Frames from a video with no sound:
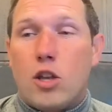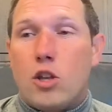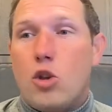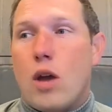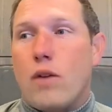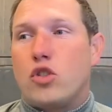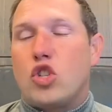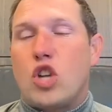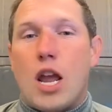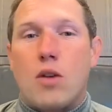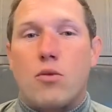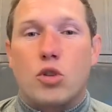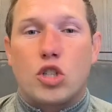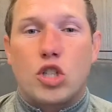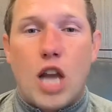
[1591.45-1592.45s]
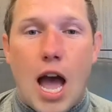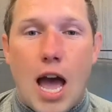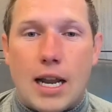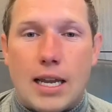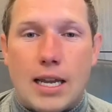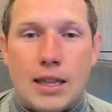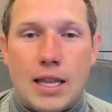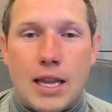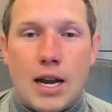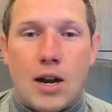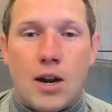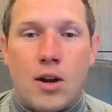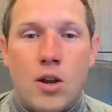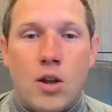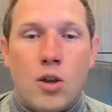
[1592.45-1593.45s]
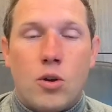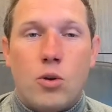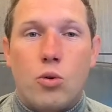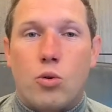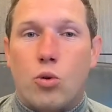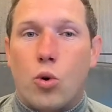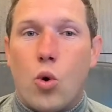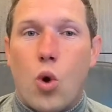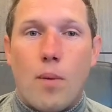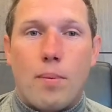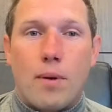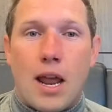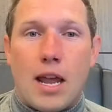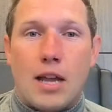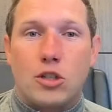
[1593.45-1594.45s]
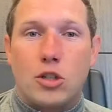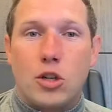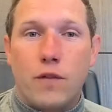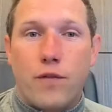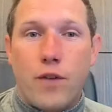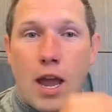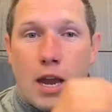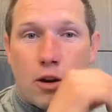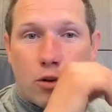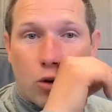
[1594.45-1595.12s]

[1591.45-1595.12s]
You have Jaden Rashada in there who grew up an ASU fan,